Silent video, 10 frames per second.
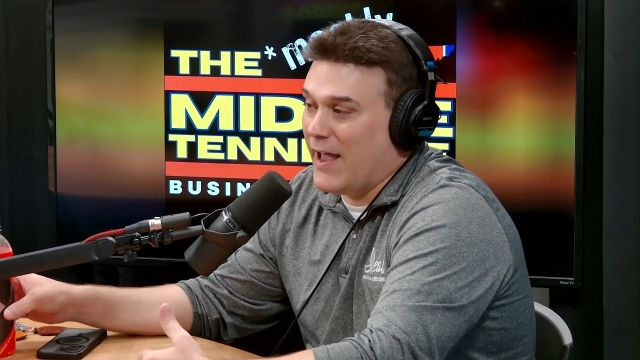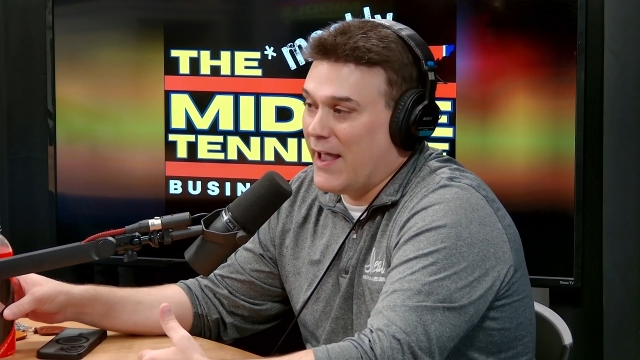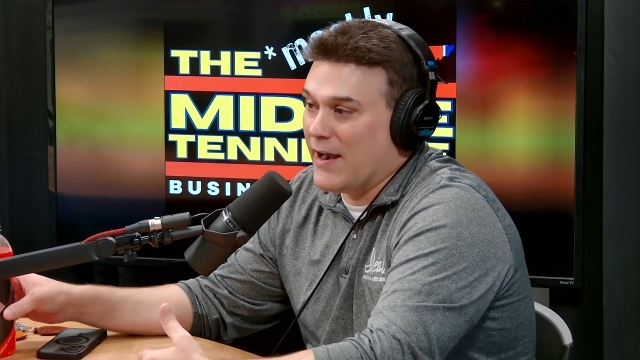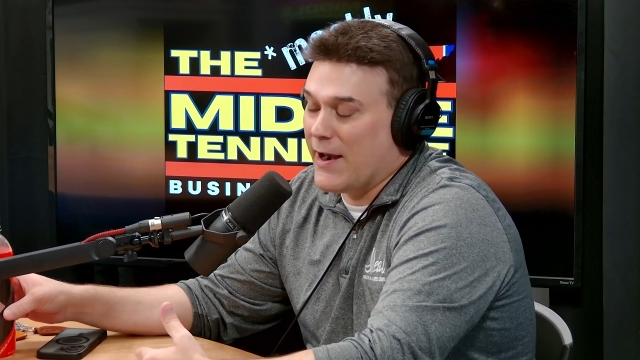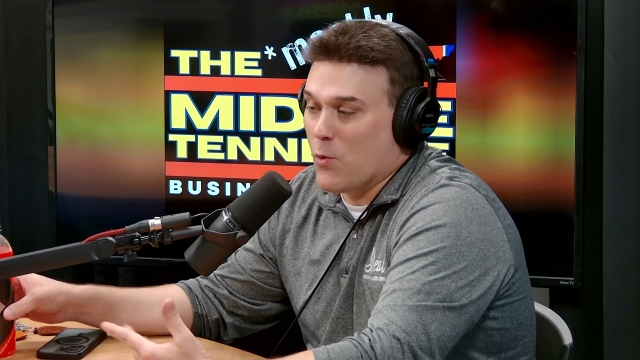
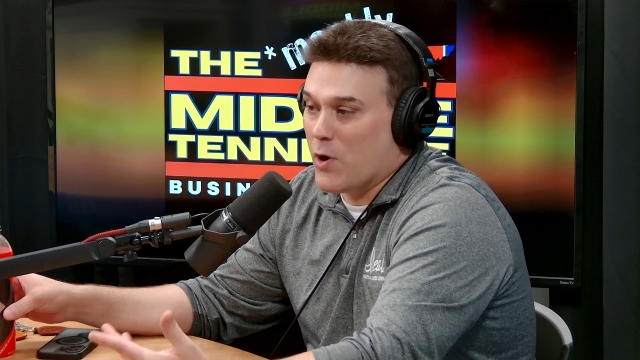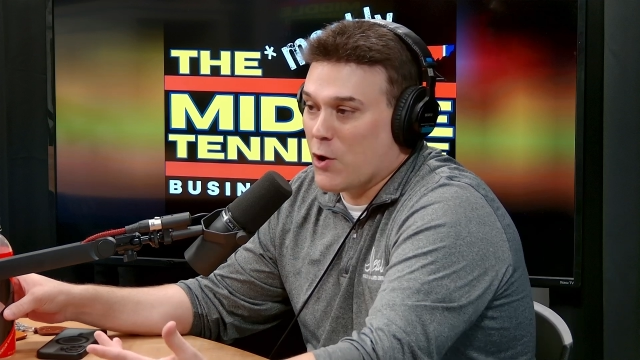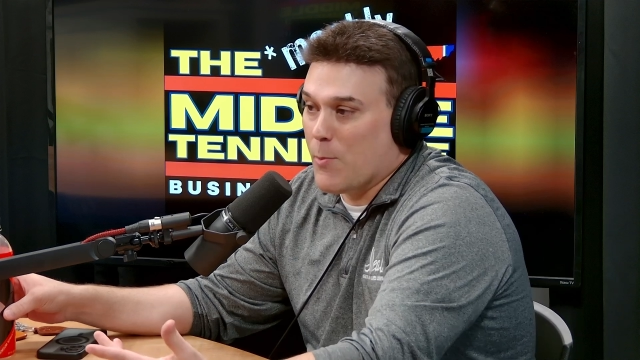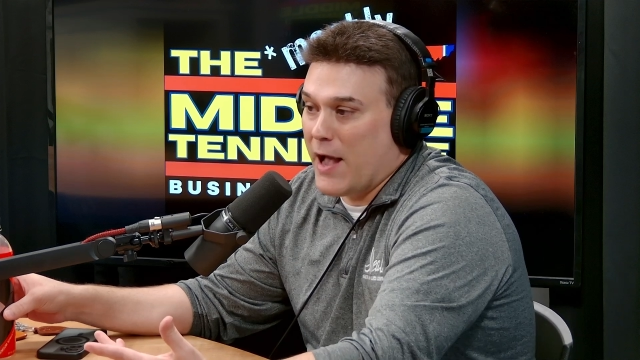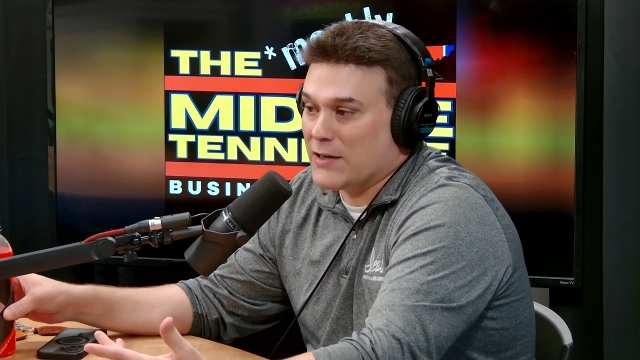And I didn't want
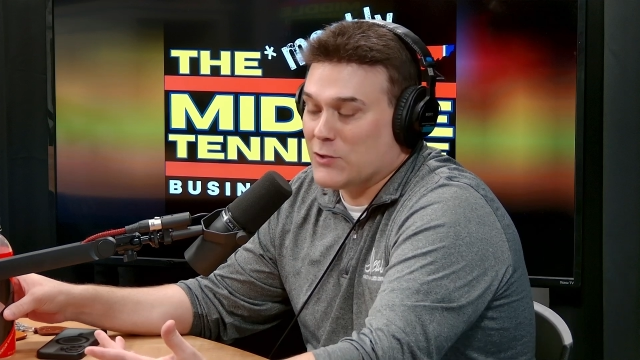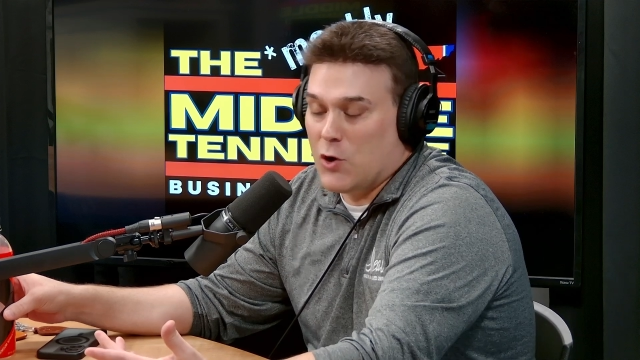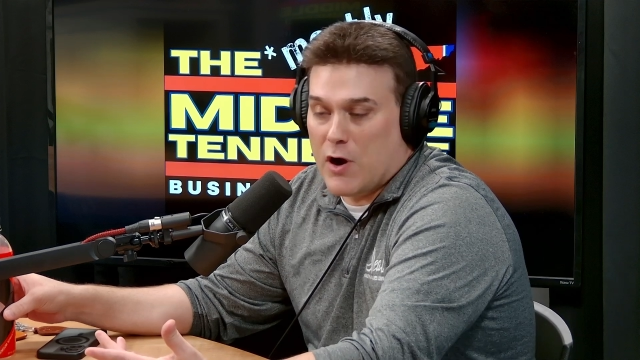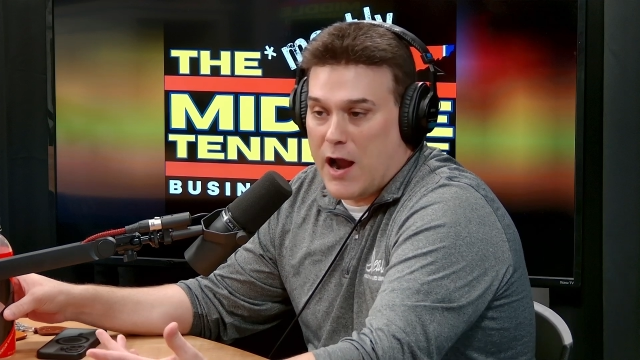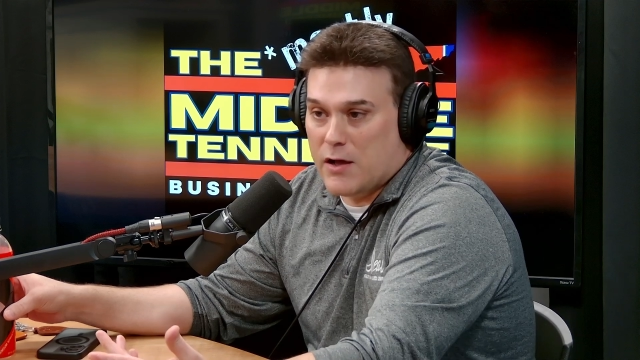to go back to
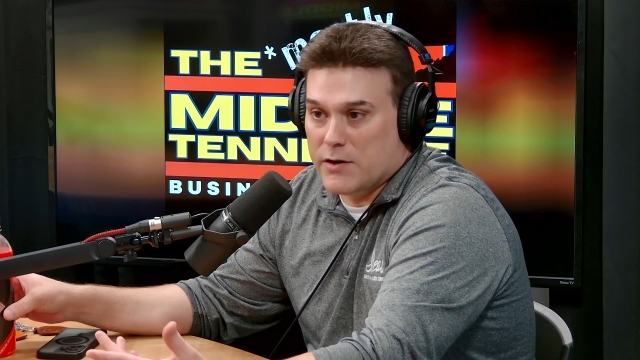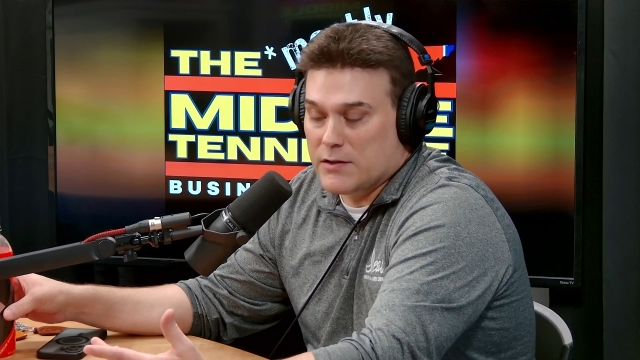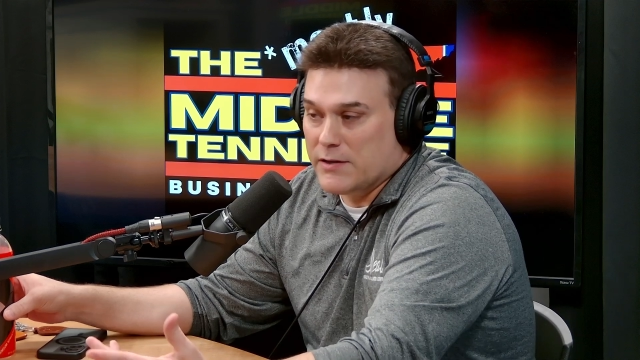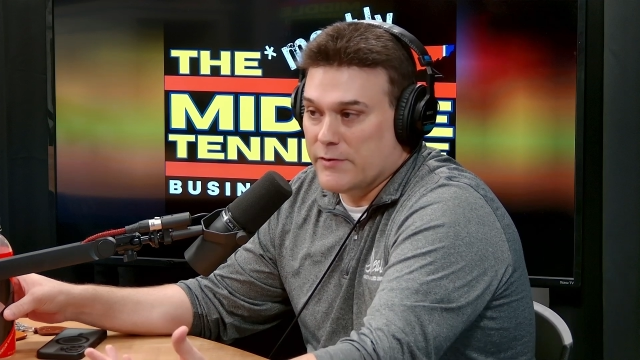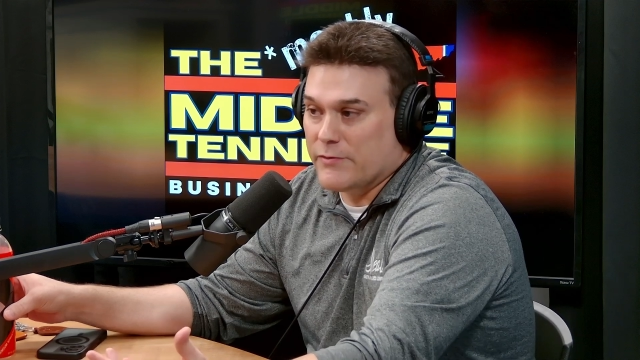Long Island
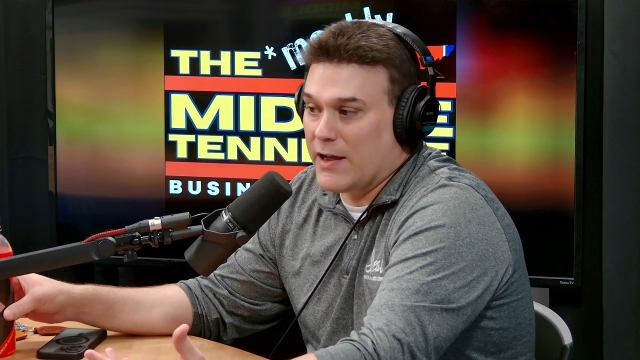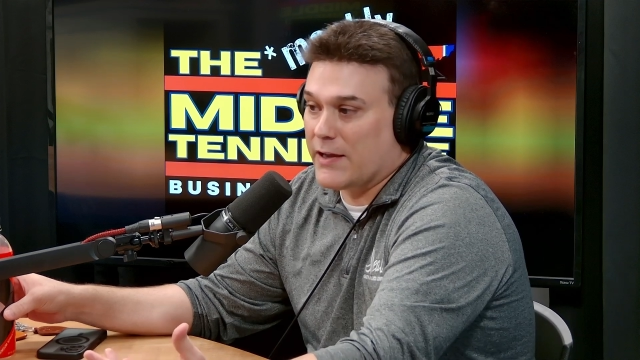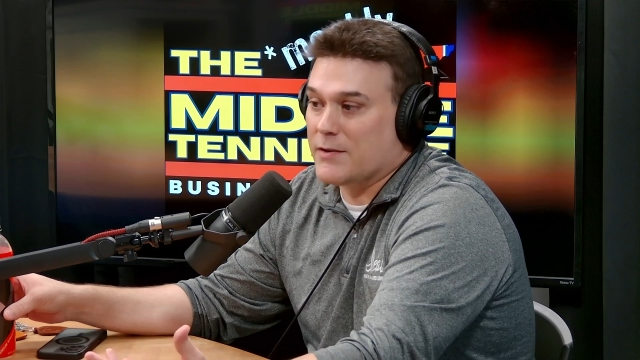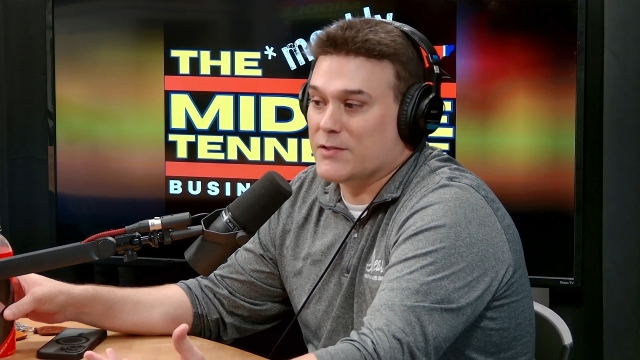and live like